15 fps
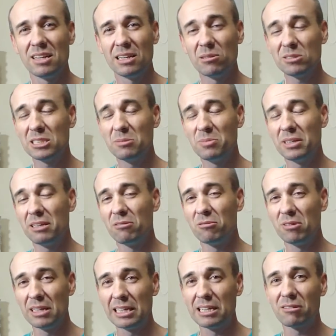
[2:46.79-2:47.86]
Looks to be a
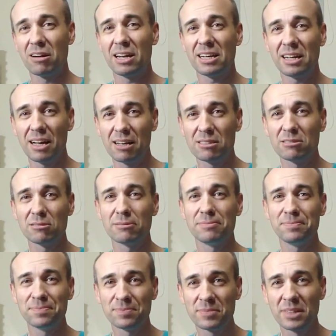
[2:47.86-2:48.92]
really great castle.
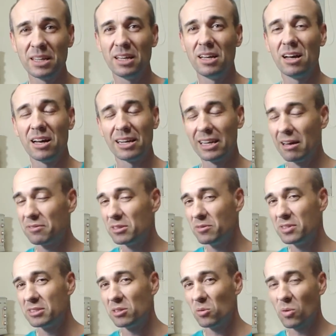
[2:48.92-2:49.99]
I'd love to
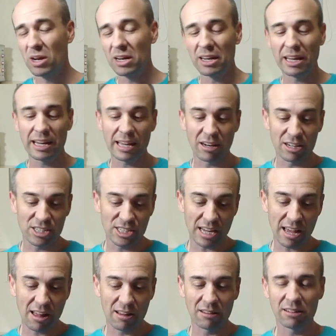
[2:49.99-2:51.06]
visit it one day, and I
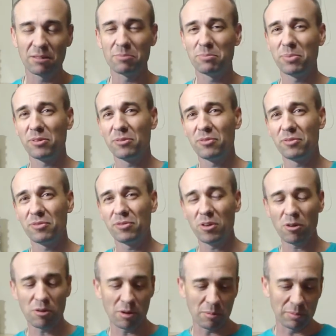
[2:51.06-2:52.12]
shall.
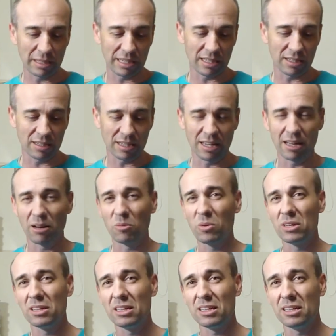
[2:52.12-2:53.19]
Preferably
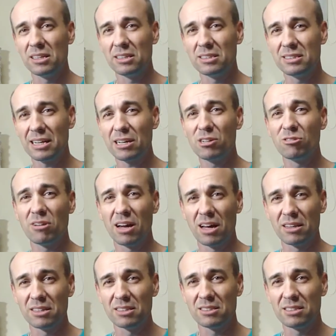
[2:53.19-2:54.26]
when the
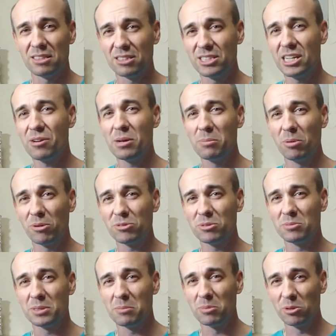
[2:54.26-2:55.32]
sakura, the cherry
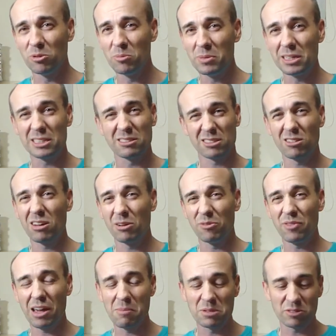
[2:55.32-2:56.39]
blossoms are blooming. It's kind of
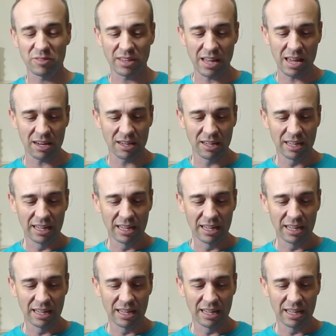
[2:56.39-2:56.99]
famous for that.